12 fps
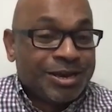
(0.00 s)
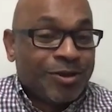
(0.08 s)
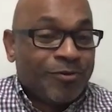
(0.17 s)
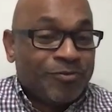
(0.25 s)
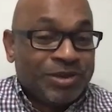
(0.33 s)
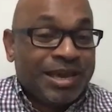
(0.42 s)

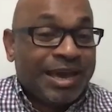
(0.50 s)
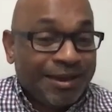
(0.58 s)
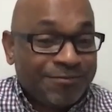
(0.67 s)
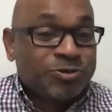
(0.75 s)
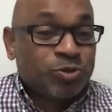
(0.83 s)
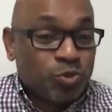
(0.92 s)
We
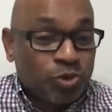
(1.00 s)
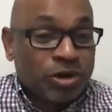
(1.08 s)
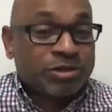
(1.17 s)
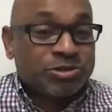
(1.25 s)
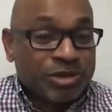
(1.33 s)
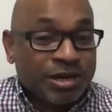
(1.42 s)
have to
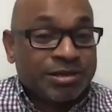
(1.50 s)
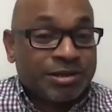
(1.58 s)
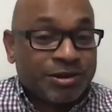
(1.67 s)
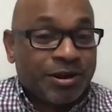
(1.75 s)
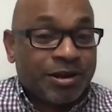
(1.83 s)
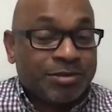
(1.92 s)
work
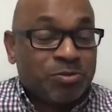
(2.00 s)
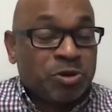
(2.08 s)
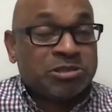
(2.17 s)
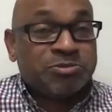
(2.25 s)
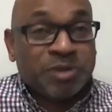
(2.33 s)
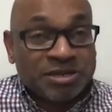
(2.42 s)
together,
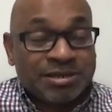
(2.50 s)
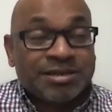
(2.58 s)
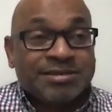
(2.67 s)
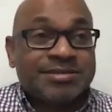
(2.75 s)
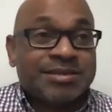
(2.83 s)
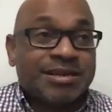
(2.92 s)
both
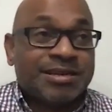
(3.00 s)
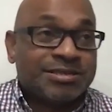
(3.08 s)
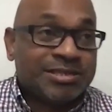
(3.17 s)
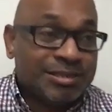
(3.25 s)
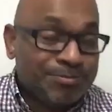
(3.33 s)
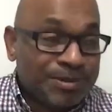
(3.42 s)
specialists and
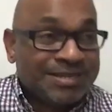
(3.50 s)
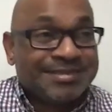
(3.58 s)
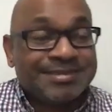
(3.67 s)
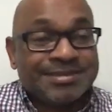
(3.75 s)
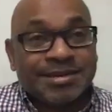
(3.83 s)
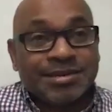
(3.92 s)

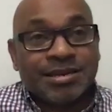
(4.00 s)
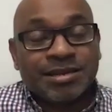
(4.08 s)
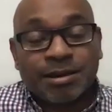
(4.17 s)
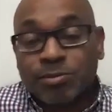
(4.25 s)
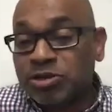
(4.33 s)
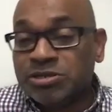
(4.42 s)
GPs and
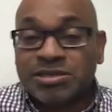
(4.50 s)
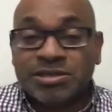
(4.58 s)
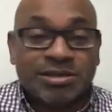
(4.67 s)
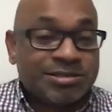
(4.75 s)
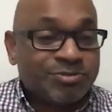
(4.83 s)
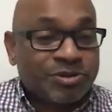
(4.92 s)
community
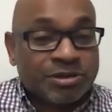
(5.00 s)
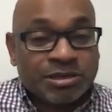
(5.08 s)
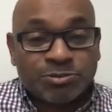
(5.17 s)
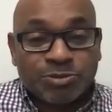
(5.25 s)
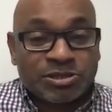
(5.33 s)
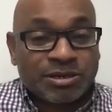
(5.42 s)
nurse
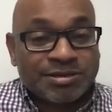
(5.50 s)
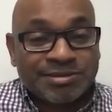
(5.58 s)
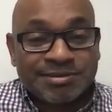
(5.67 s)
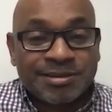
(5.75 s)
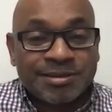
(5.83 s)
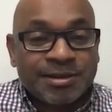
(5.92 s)
specialists.